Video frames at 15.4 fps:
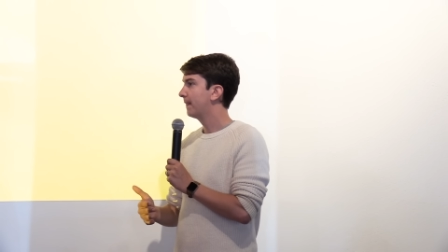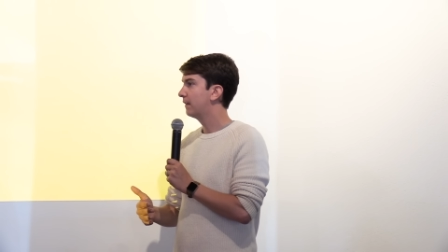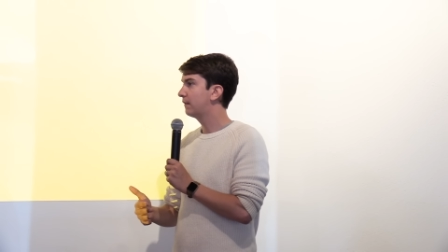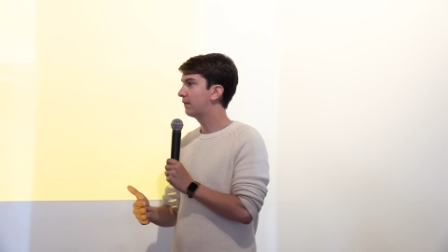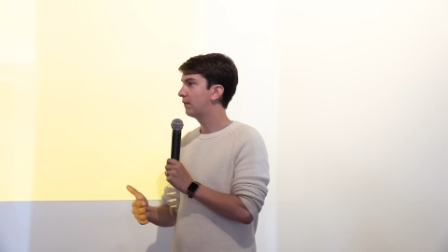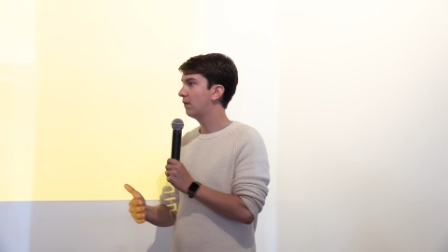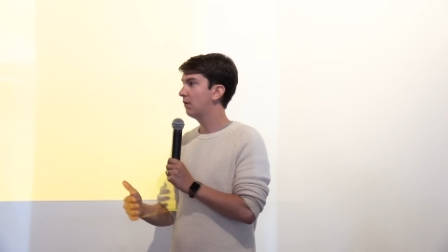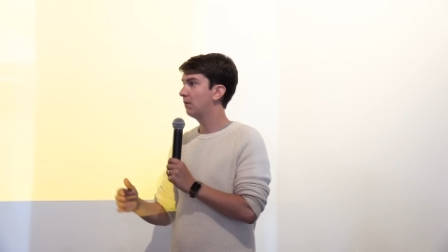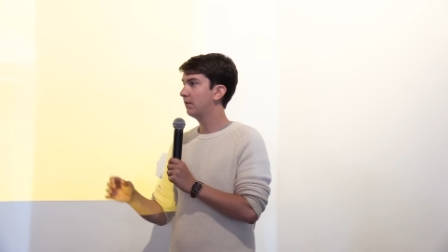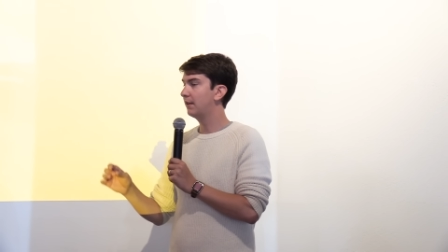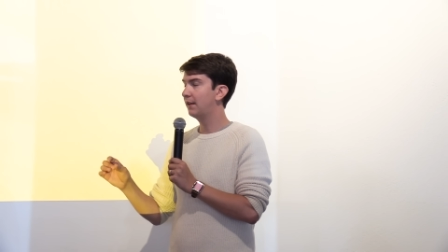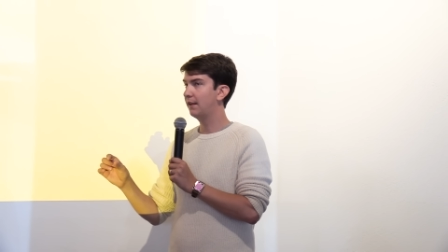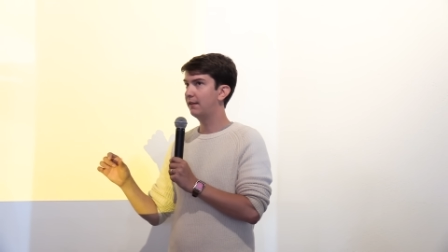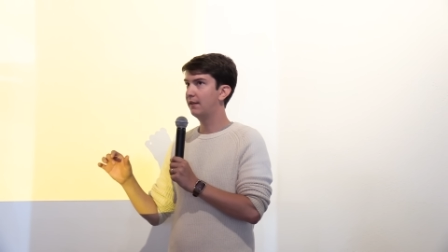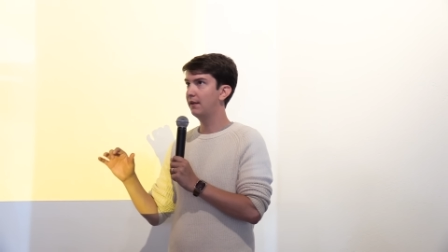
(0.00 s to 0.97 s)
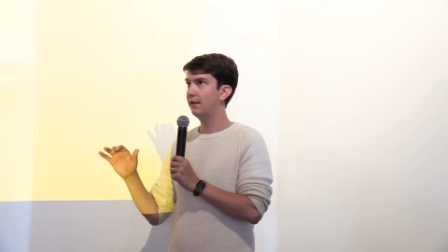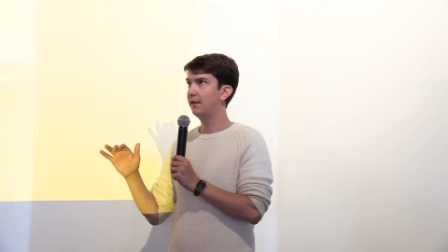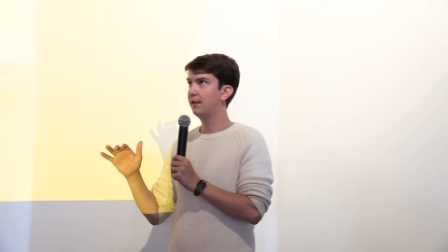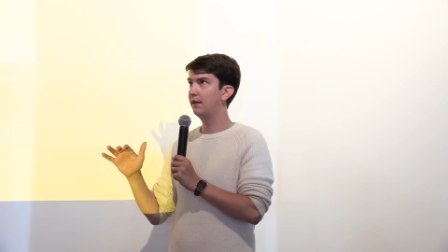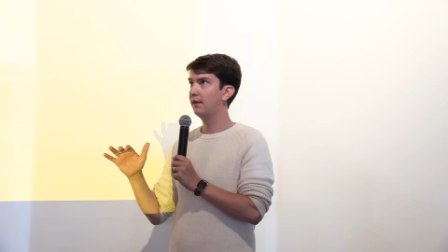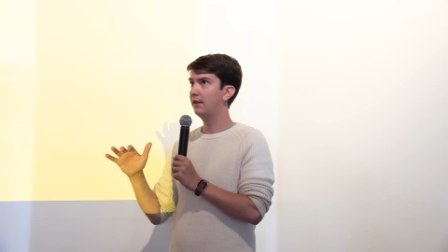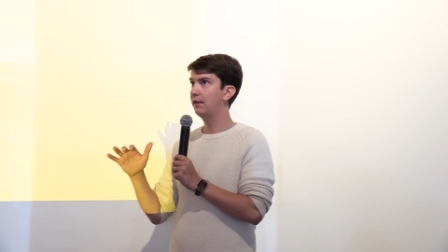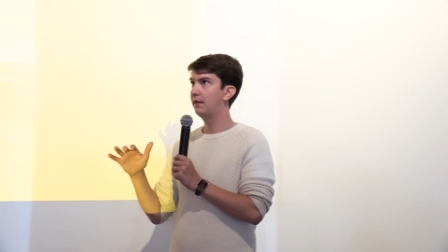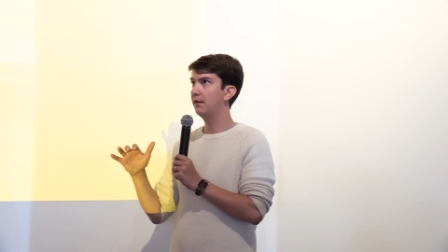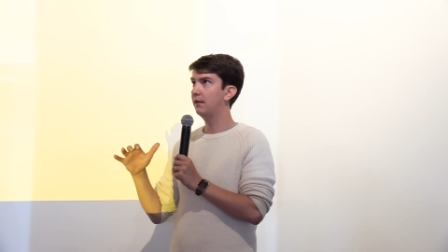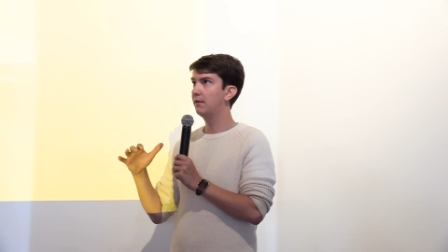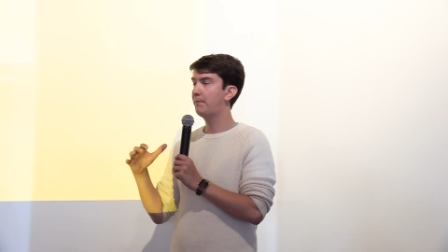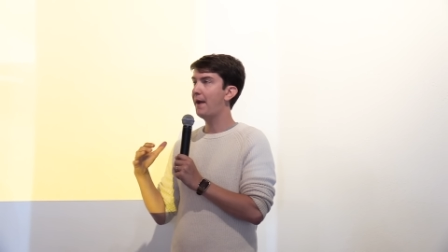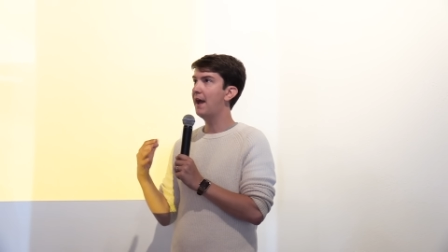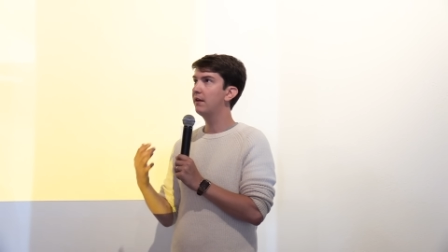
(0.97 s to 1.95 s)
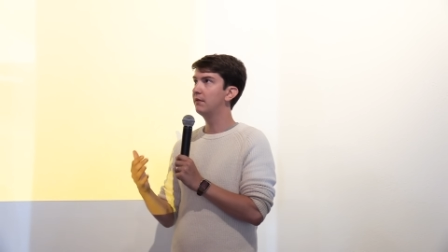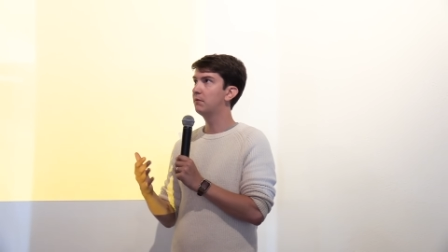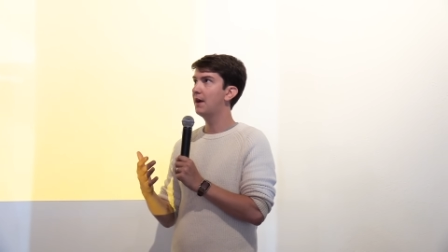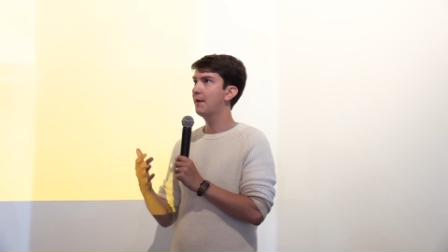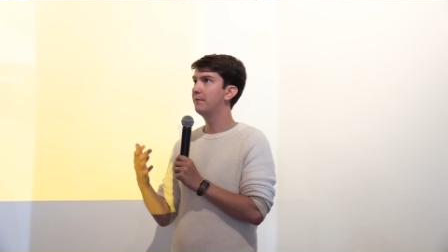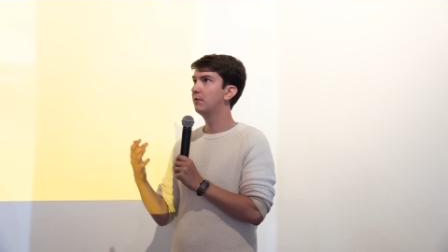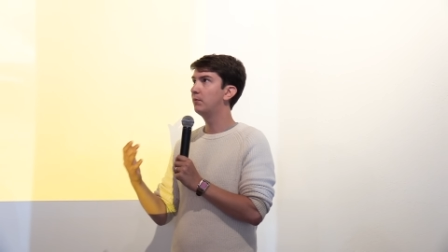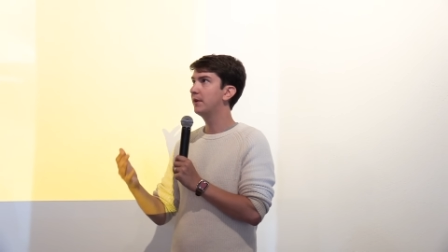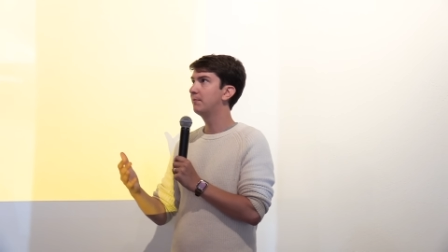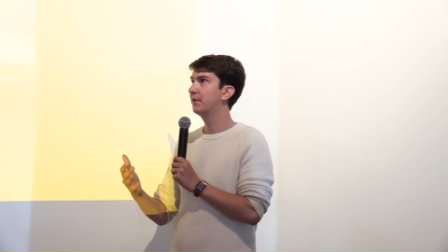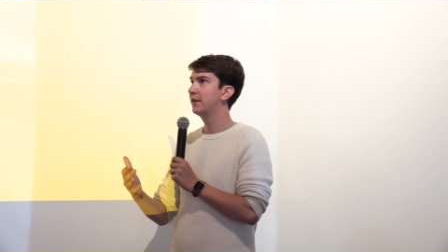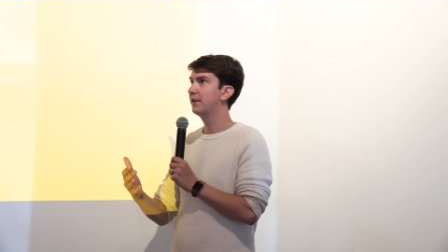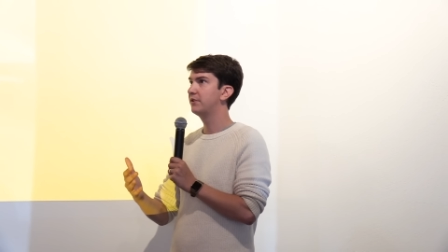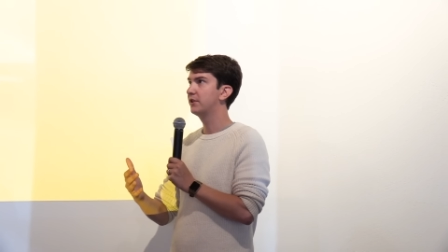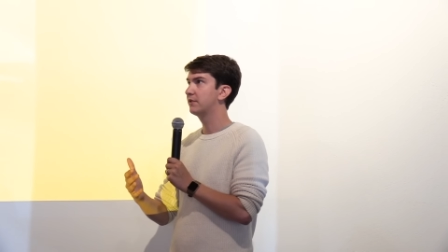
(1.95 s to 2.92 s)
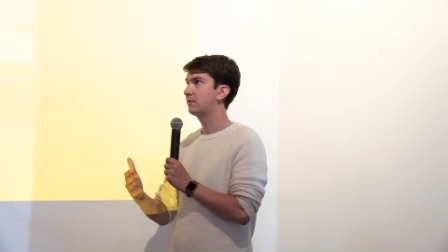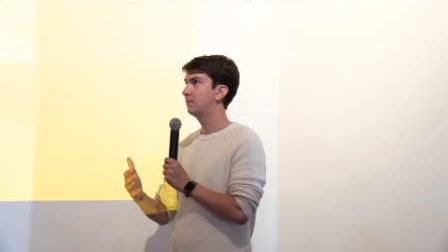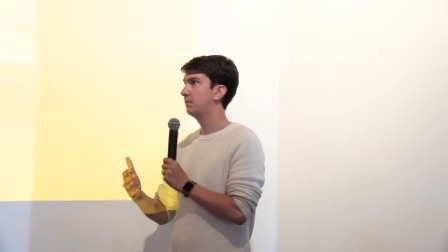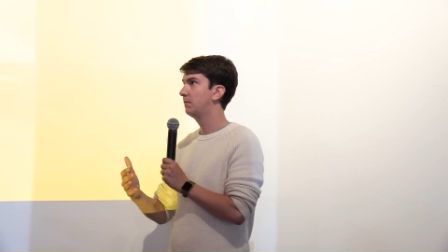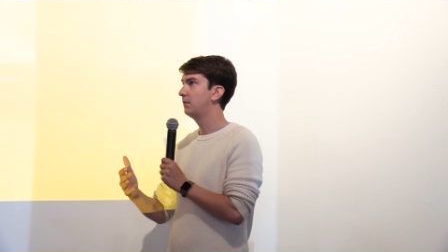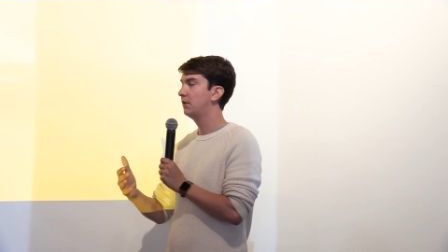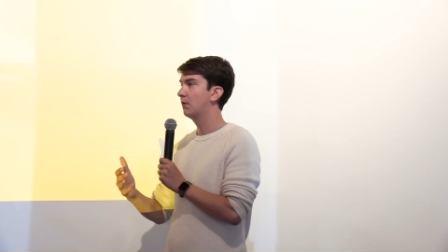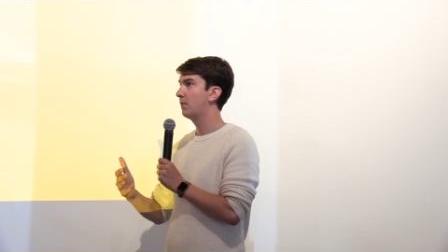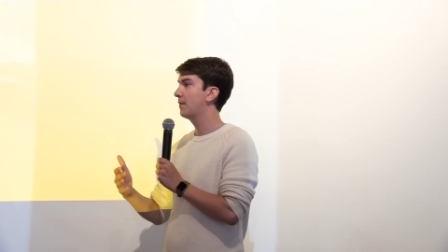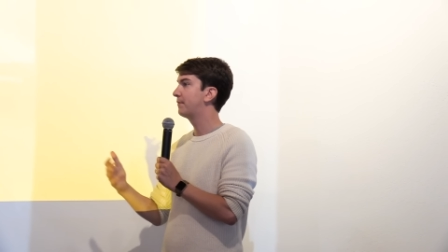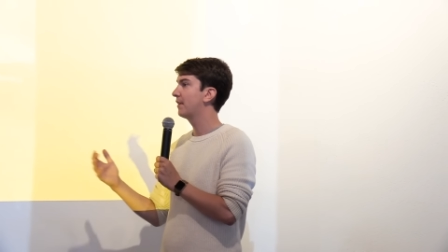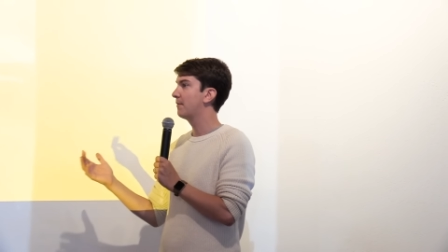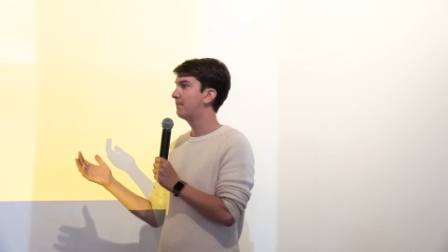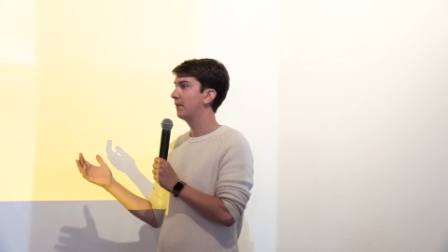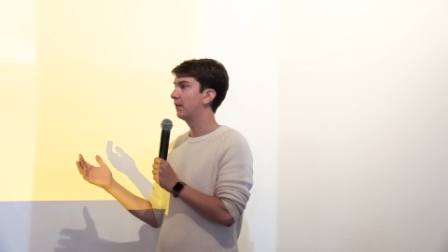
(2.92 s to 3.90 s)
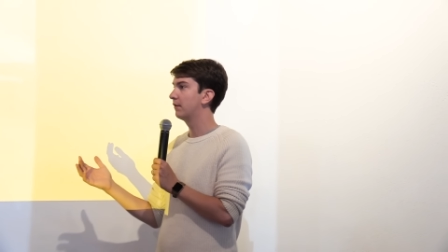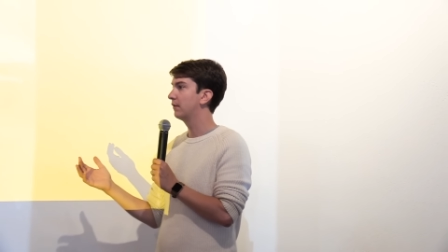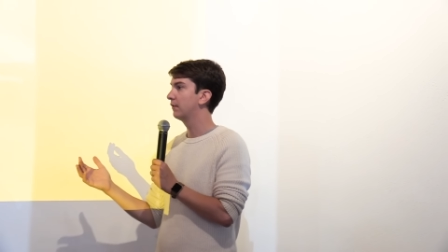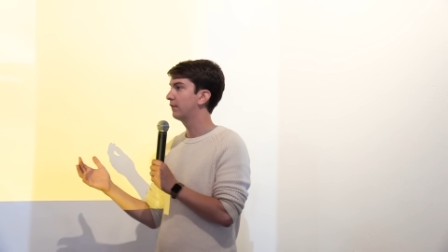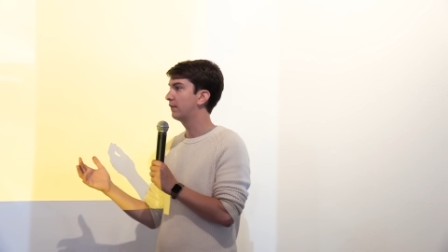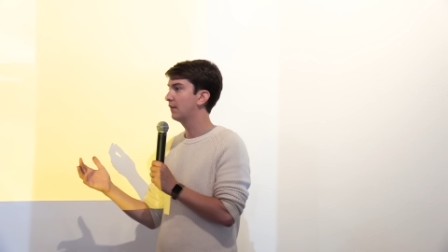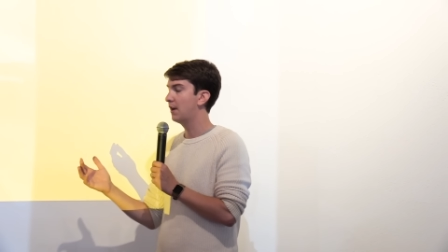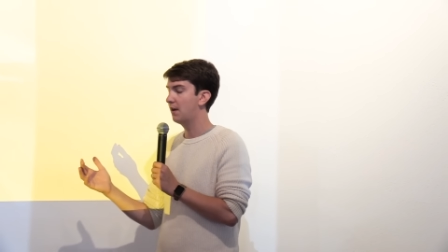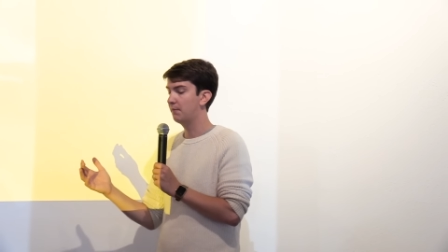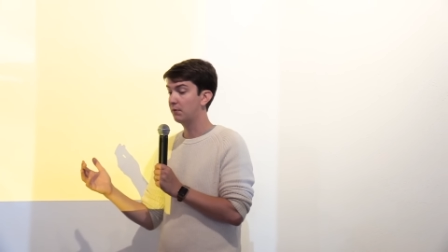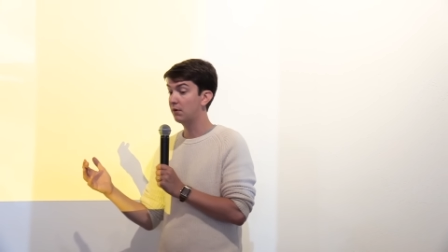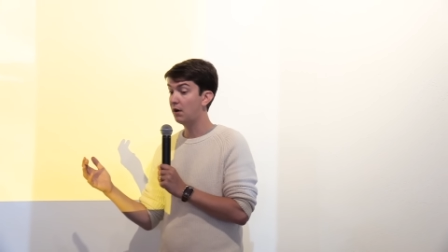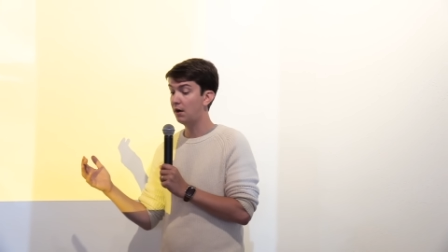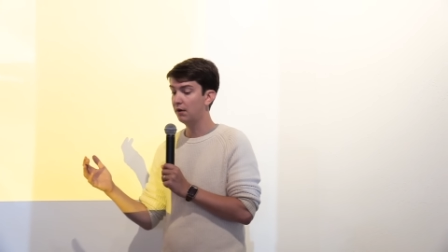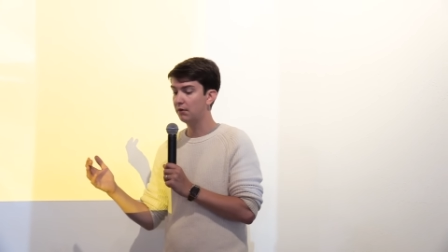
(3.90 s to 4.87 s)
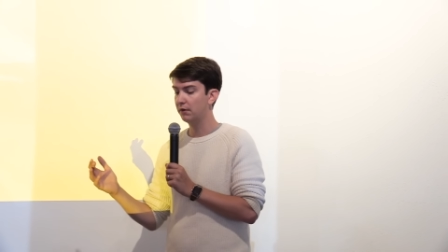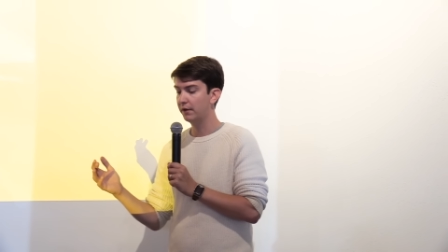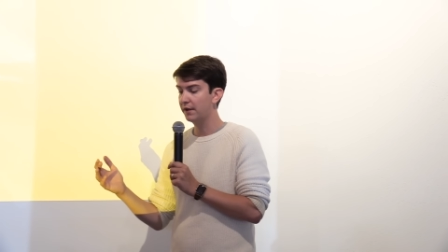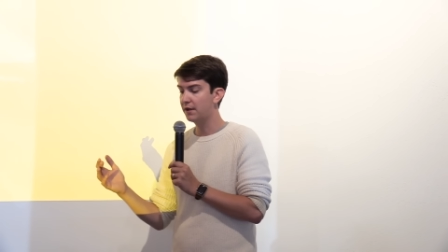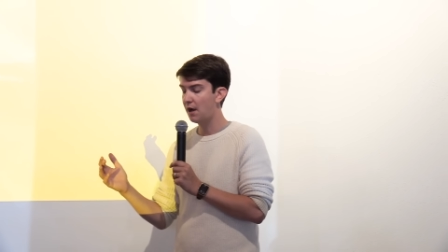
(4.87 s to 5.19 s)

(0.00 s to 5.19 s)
So the pattern of what happened to Weebly and just, you know, website builders or